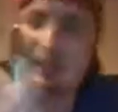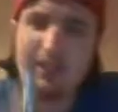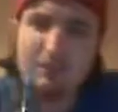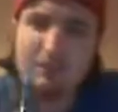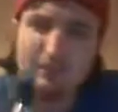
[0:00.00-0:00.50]

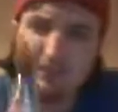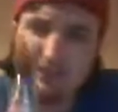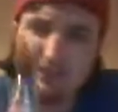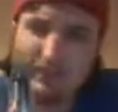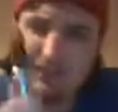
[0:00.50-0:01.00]
keep vaping
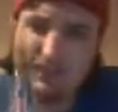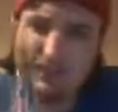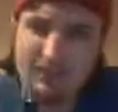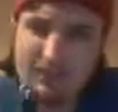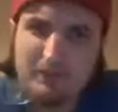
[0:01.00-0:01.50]
clean.
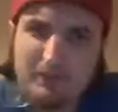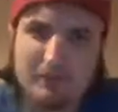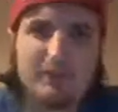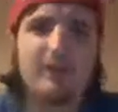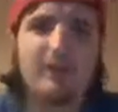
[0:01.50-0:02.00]

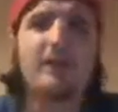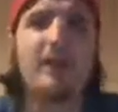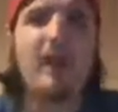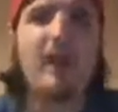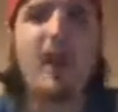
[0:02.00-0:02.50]

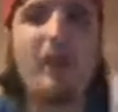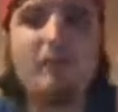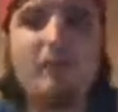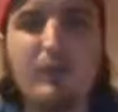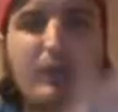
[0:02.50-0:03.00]
I've
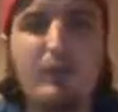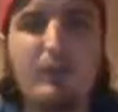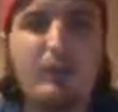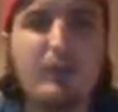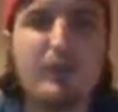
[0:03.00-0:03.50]
been
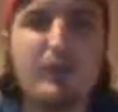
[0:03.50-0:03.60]
RY1.